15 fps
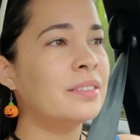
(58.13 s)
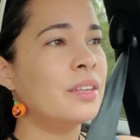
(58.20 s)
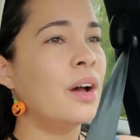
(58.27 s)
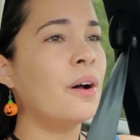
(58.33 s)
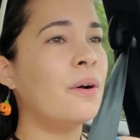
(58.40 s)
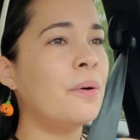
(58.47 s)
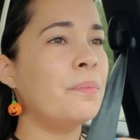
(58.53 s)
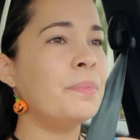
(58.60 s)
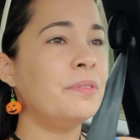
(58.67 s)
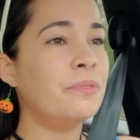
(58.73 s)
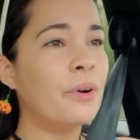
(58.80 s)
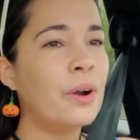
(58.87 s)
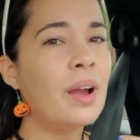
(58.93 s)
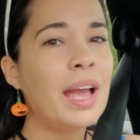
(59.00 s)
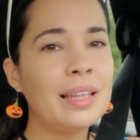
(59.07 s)
So
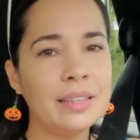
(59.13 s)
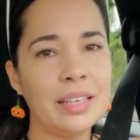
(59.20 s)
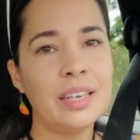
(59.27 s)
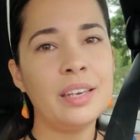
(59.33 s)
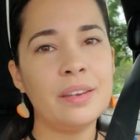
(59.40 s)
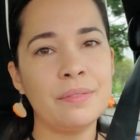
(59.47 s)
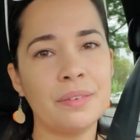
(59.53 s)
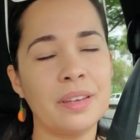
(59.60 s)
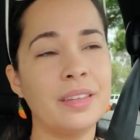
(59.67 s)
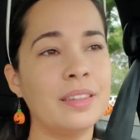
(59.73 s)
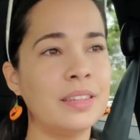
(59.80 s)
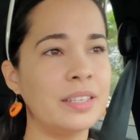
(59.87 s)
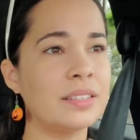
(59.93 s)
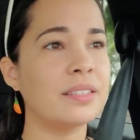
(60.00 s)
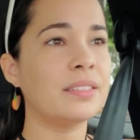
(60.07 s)
before I
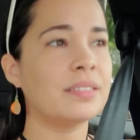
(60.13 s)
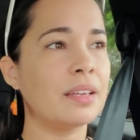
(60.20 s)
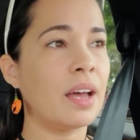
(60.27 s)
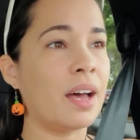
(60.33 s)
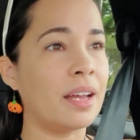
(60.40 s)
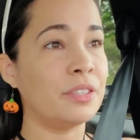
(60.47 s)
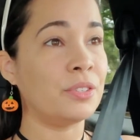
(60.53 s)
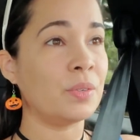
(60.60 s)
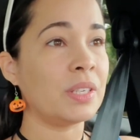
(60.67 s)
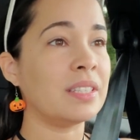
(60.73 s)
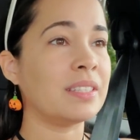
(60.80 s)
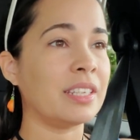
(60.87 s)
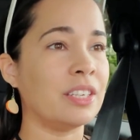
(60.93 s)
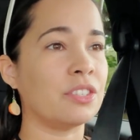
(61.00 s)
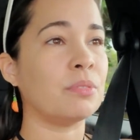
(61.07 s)
leave this duty
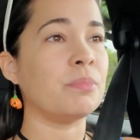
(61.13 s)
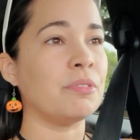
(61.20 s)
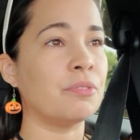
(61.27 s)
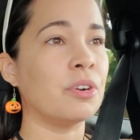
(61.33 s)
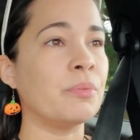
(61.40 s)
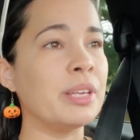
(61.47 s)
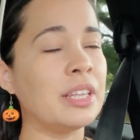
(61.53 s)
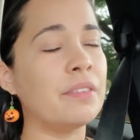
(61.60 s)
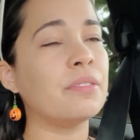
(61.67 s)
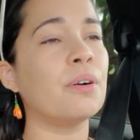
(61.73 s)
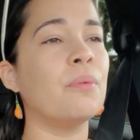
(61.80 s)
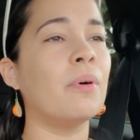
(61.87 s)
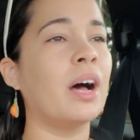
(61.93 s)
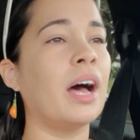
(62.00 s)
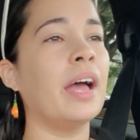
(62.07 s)
station, before we leave
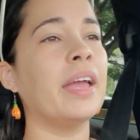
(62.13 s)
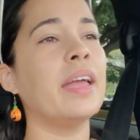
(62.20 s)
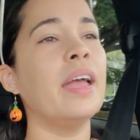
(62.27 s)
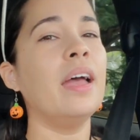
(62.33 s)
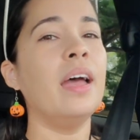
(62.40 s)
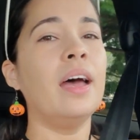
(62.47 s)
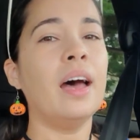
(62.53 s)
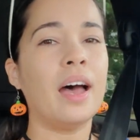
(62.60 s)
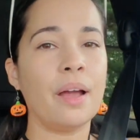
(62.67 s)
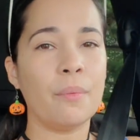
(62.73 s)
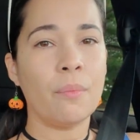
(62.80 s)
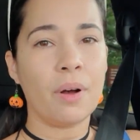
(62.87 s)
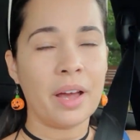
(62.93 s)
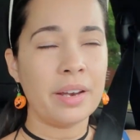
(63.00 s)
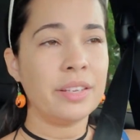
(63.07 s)
Hawaii, I
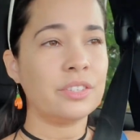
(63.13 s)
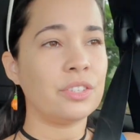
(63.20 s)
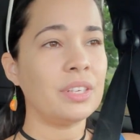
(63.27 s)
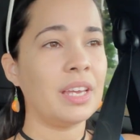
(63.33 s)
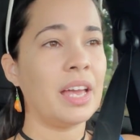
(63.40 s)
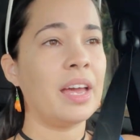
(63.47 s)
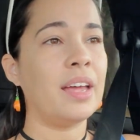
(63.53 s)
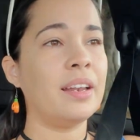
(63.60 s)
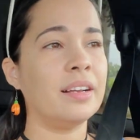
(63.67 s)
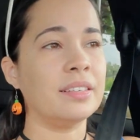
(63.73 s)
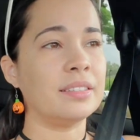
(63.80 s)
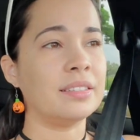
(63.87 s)
wanted to get a